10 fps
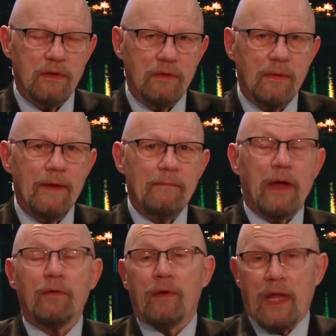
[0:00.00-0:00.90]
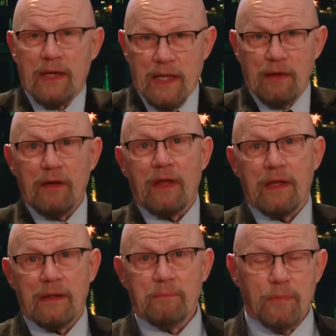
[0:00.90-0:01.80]
So that, and they
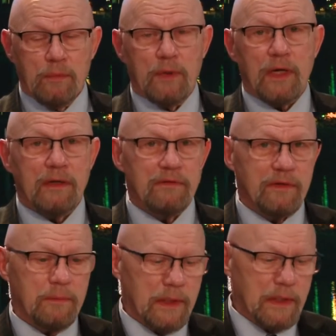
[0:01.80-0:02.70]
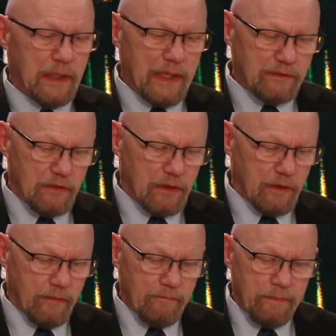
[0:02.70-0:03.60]
and bull markets typically last longer.